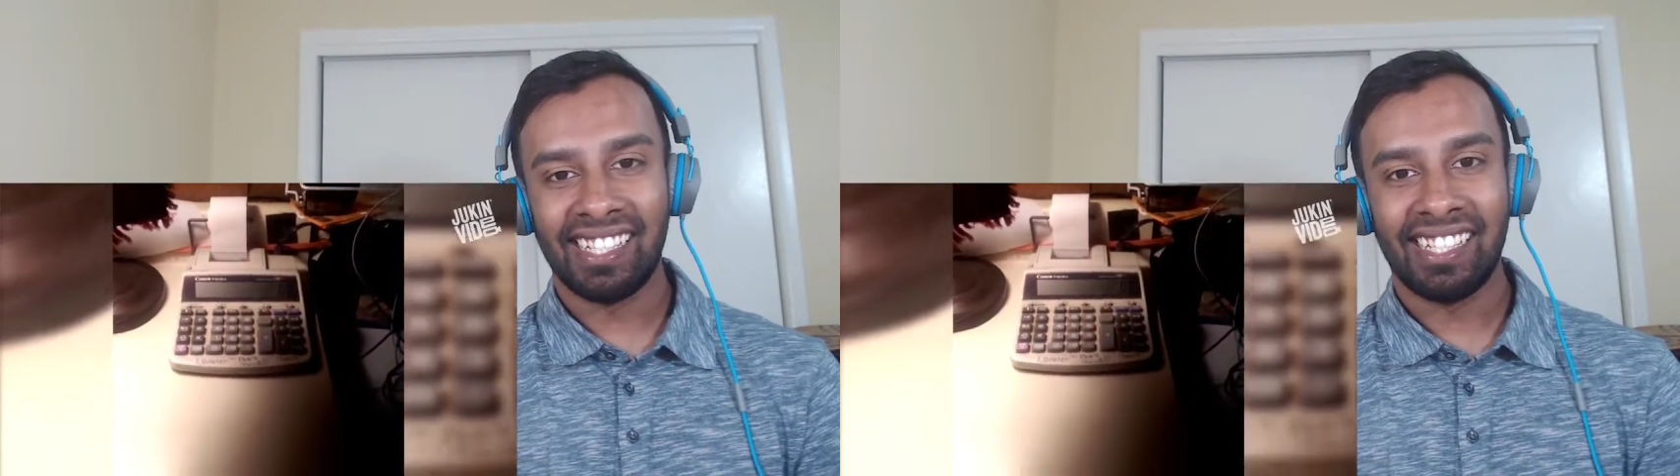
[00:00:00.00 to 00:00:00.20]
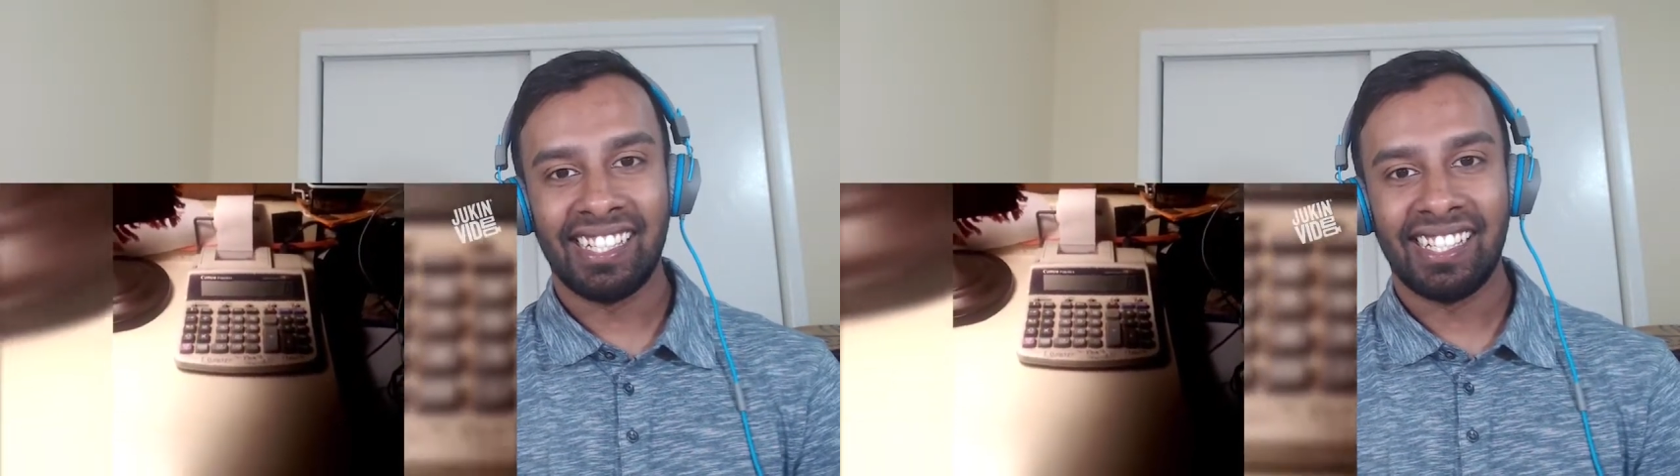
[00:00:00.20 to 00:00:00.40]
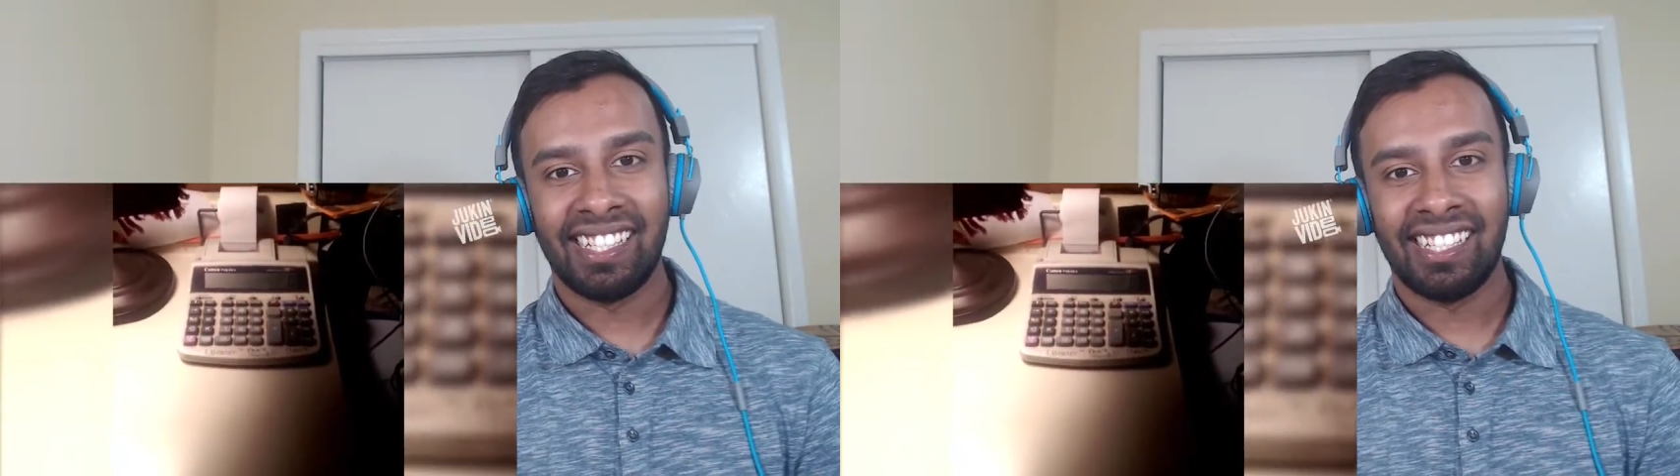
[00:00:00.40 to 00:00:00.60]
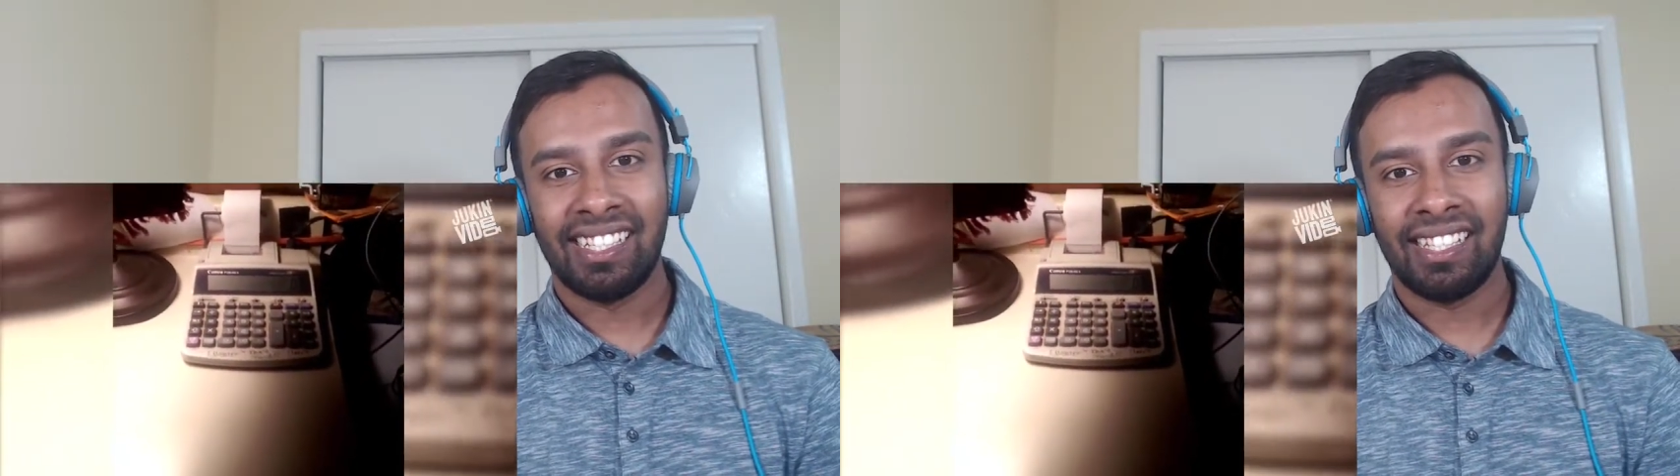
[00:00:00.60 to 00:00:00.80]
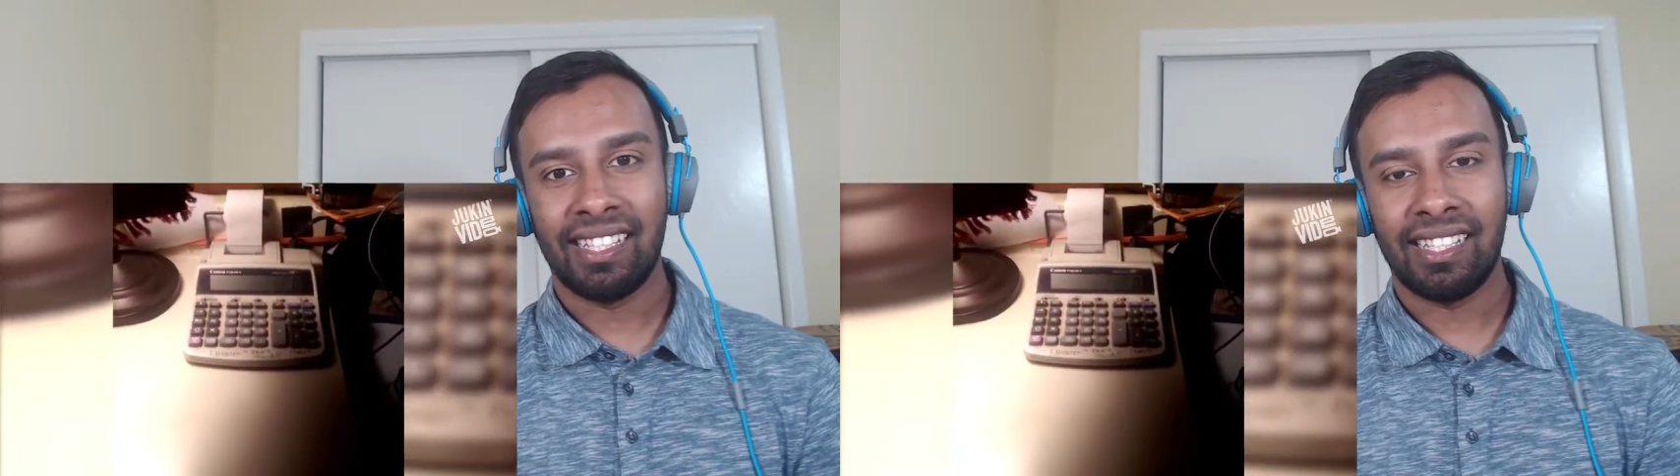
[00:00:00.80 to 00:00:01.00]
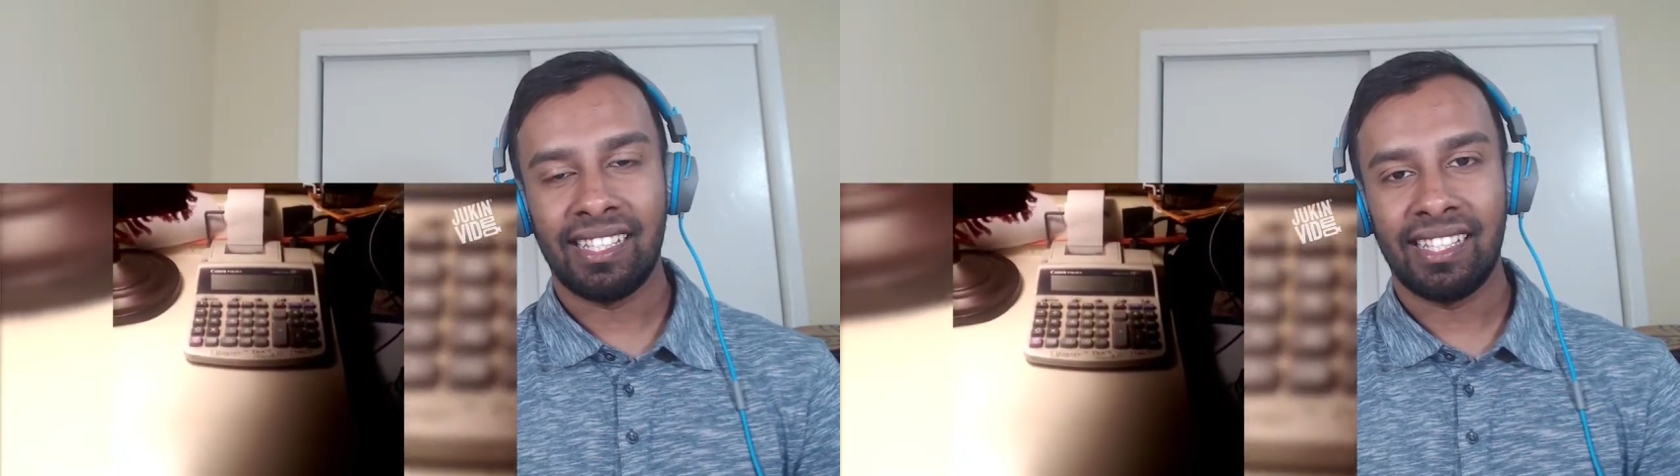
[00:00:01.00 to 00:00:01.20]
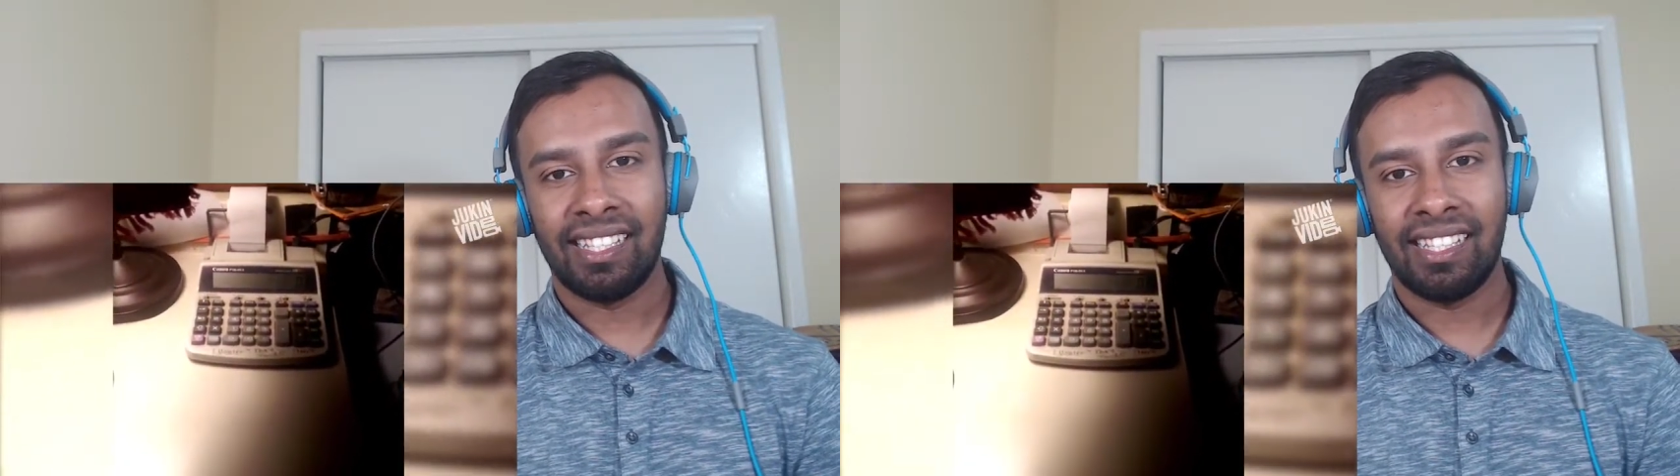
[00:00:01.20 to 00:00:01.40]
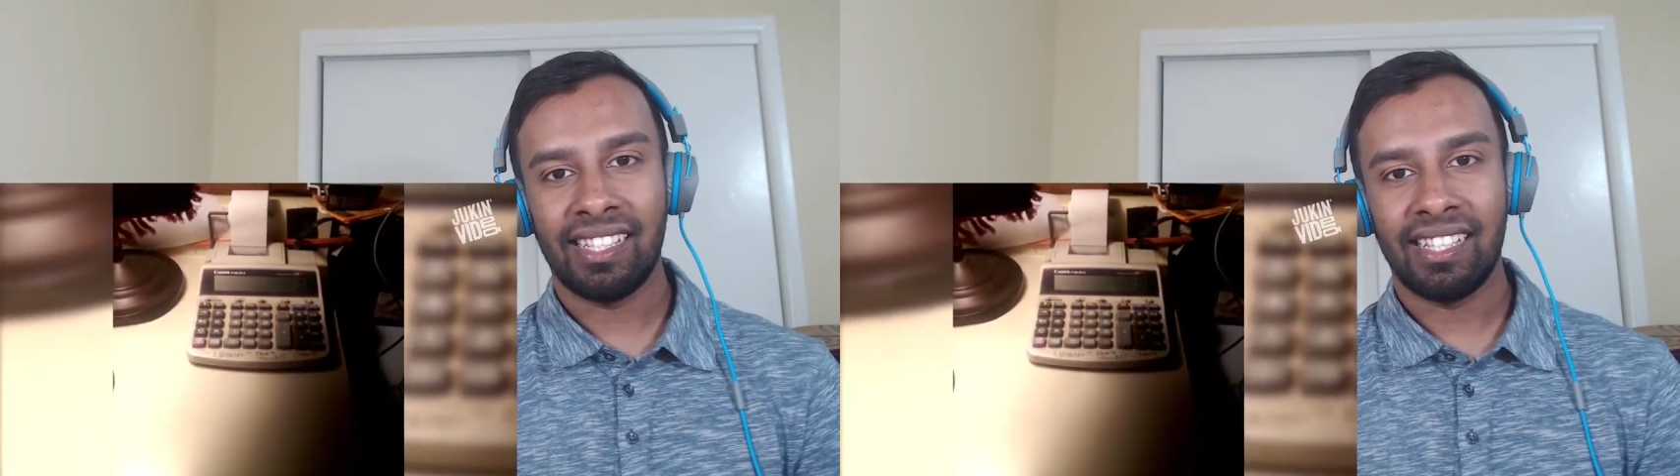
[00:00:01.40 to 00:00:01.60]
will you print the diamond
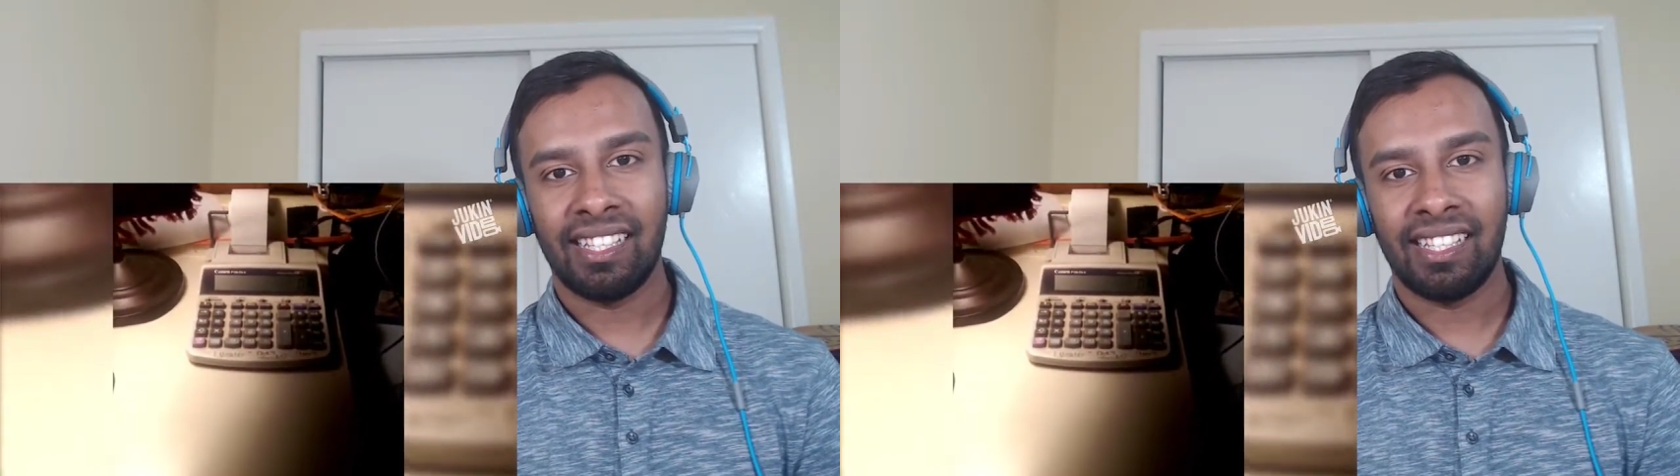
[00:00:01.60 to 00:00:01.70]
symbol?